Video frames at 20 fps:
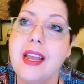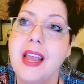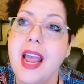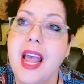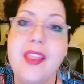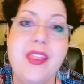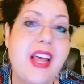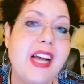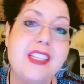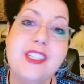
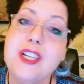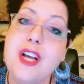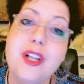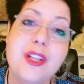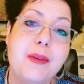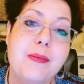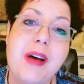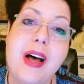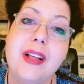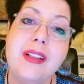And that's all
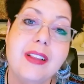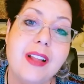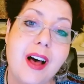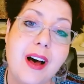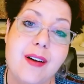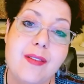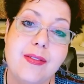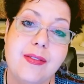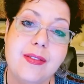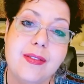about
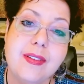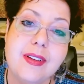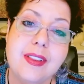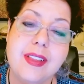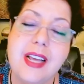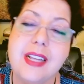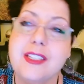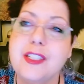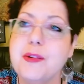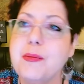love.
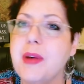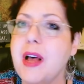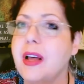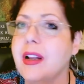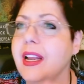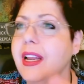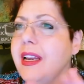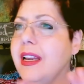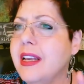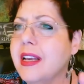That's about
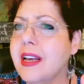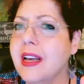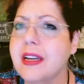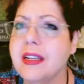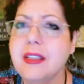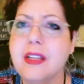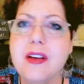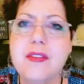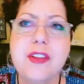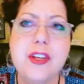any kind
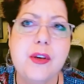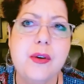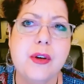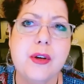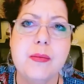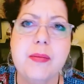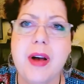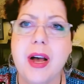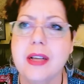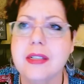of love that you
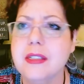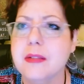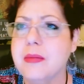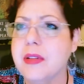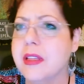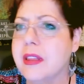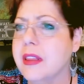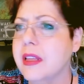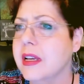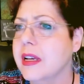could
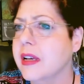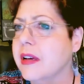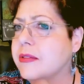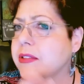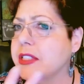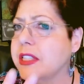possibly think of.